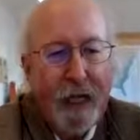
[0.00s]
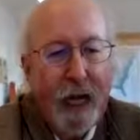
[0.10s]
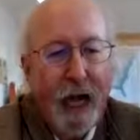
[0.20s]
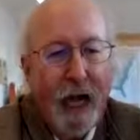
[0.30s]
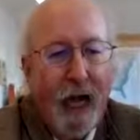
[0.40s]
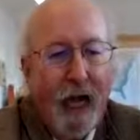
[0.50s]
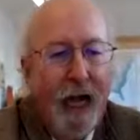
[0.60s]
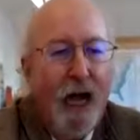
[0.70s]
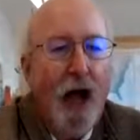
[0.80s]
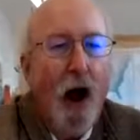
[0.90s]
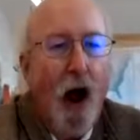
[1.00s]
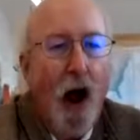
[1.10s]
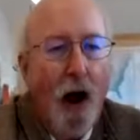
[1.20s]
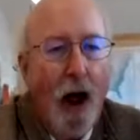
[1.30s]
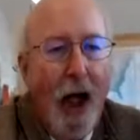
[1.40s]

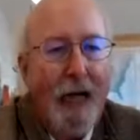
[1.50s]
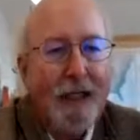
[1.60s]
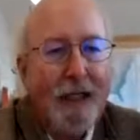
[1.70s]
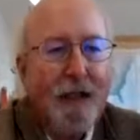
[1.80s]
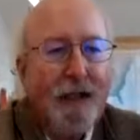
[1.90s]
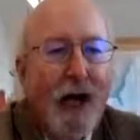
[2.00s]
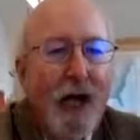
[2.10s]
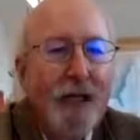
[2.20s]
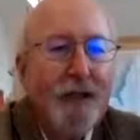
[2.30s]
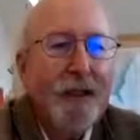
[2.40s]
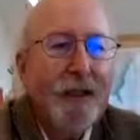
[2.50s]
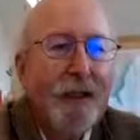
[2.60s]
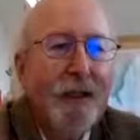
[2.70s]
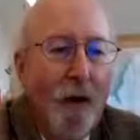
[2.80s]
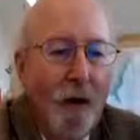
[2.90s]
I discuss
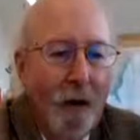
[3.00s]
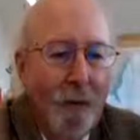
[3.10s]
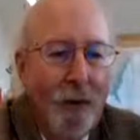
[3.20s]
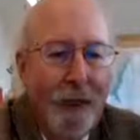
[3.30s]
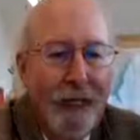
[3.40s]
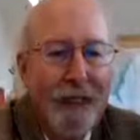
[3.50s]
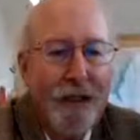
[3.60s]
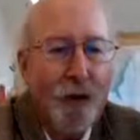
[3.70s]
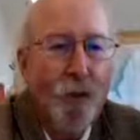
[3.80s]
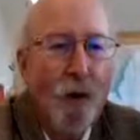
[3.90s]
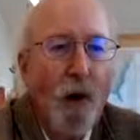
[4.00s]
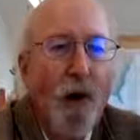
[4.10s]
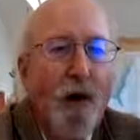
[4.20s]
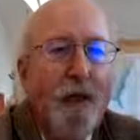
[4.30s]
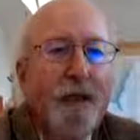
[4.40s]
or put into
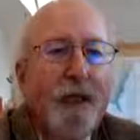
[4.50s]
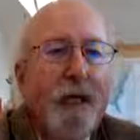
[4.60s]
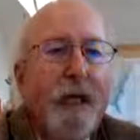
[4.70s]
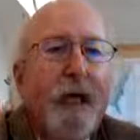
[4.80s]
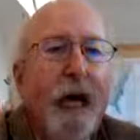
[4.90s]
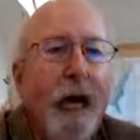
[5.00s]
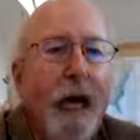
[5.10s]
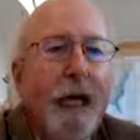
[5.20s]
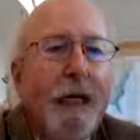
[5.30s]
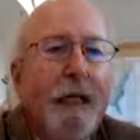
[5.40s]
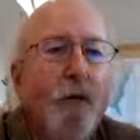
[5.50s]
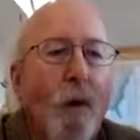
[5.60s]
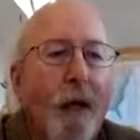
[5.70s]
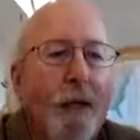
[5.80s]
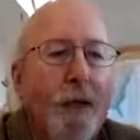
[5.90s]
words
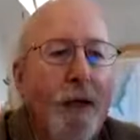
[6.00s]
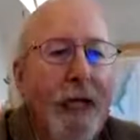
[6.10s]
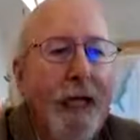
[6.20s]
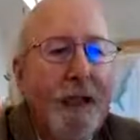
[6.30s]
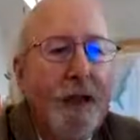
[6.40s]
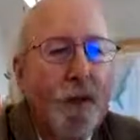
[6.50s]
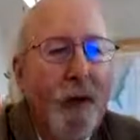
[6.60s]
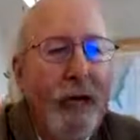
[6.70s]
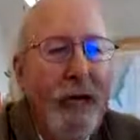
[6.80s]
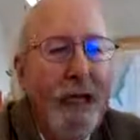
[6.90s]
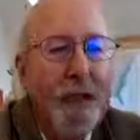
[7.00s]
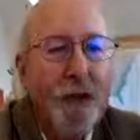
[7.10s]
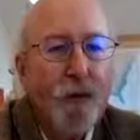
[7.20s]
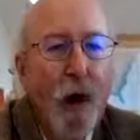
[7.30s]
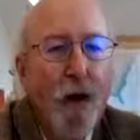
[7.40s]
what these three
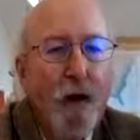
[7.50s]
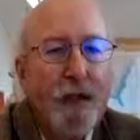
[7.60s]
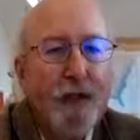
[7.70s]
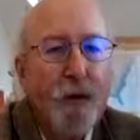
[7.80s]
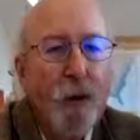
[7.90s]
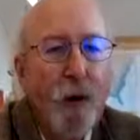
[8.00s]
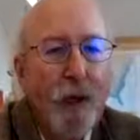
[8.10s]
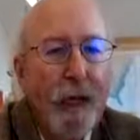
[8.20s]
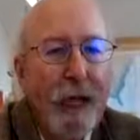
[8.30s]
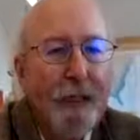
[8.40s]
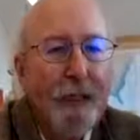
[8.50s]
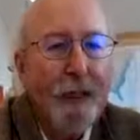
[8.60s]
strongest correlation